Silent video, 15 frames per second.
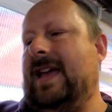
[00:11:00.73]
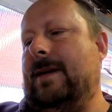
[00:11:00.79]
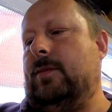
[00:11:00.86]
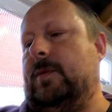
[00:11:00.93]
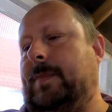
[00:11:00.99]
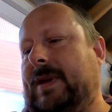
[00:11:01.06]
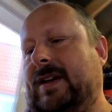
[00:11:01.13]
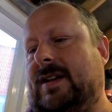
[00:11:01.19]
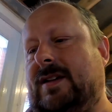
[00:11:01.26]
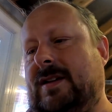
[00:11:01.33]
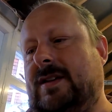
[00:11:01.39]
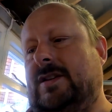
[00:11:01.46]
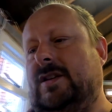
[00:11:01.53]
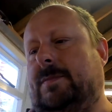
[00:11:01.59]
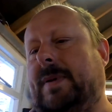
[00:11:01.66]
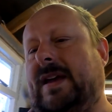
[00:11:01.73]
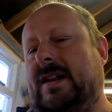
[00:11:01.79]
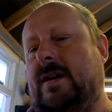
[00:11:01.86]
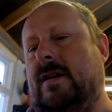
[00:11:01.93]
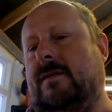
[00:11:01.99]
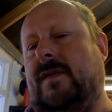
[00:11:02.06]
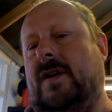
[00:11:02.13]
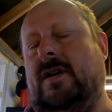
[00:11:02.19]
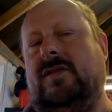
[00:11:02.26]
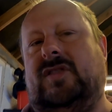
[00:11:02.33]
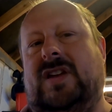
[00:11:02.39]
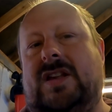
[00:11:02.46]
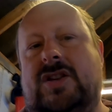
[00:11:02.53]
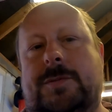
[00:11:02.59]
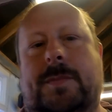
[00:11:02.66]
that would be you'd be at an
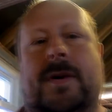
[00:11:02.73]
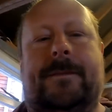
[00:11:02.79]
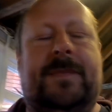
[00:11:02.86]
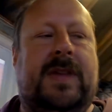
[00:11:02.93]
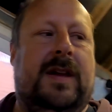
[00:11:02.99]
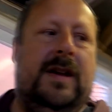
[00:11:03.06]
advantage. But